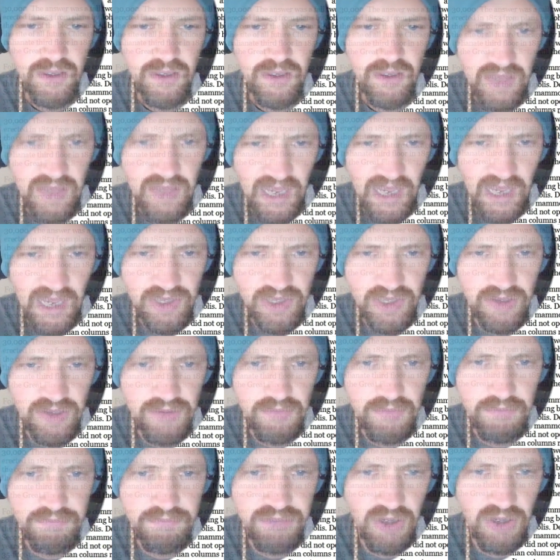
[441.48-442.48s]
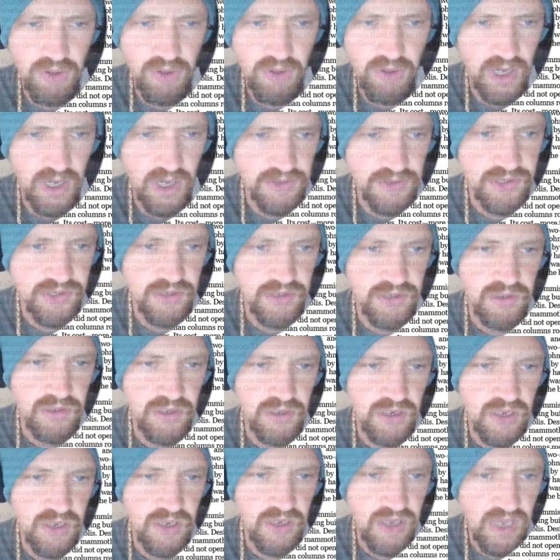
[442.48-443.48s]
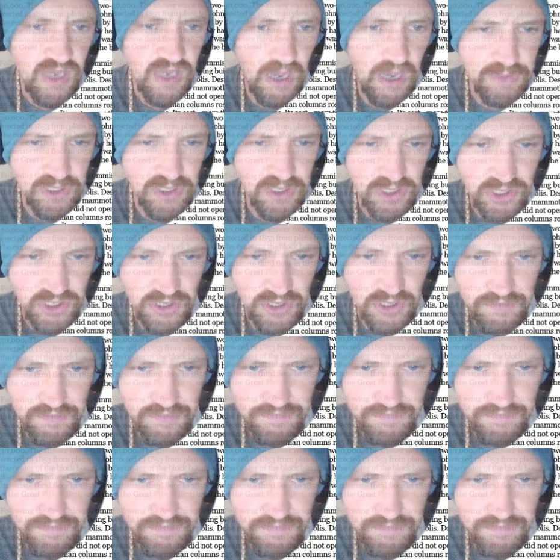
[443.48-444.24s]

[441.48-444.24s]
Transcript: limestone Beaux Arts composition.